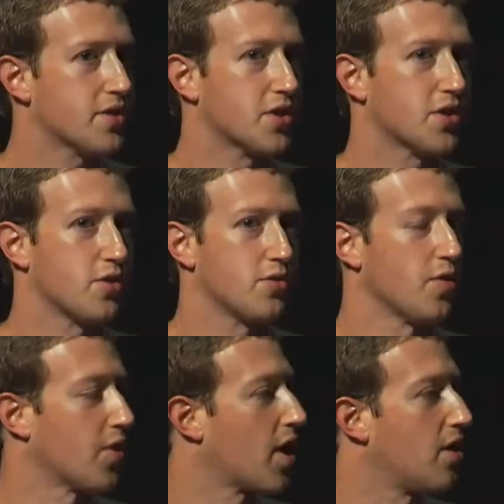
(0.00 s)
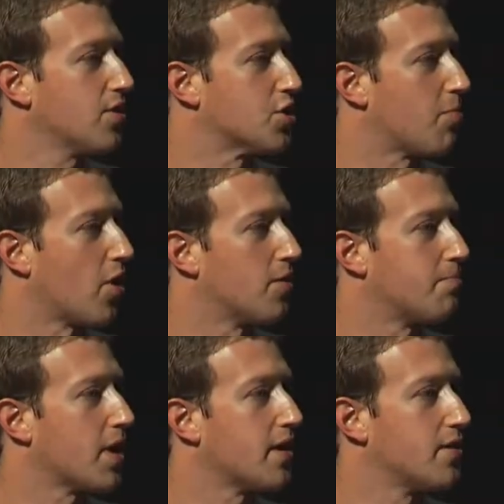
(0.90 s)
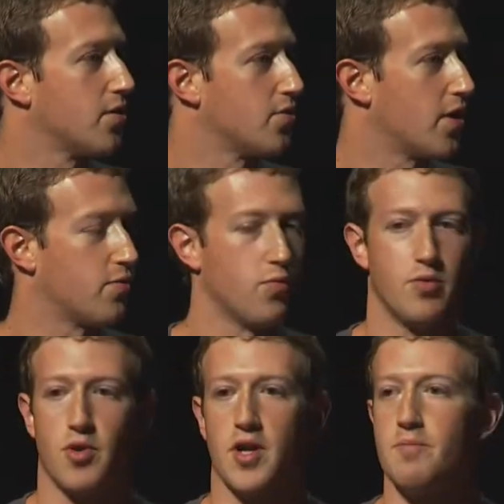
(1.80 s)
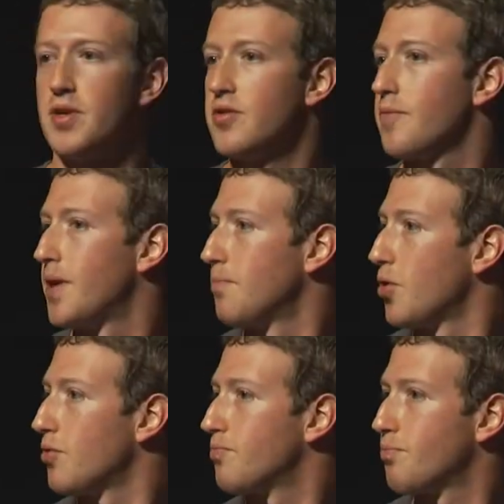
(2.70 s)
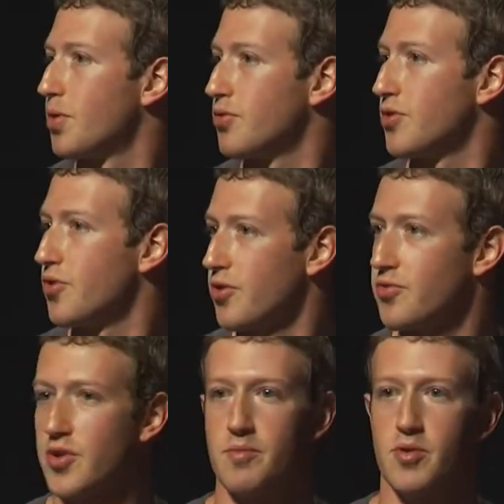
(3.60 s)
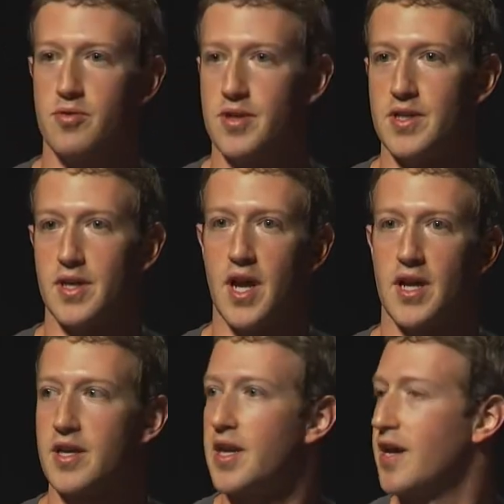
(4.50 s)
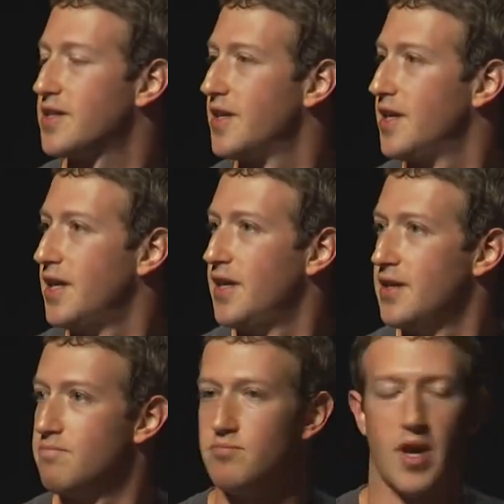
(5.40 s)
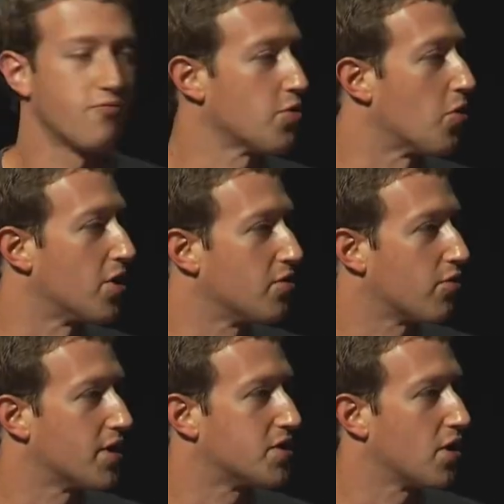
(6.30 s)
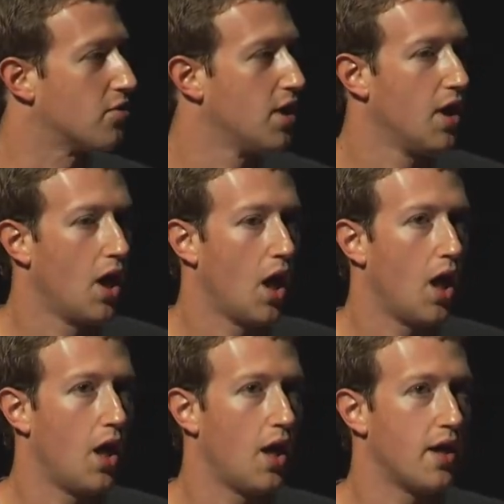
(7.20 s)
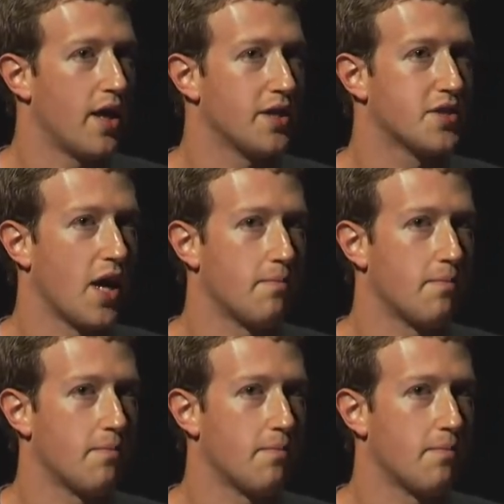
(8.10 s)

necessarily the college part, but I didn't know that we were going to be the people building the community to kind of connect everyone, right? So it's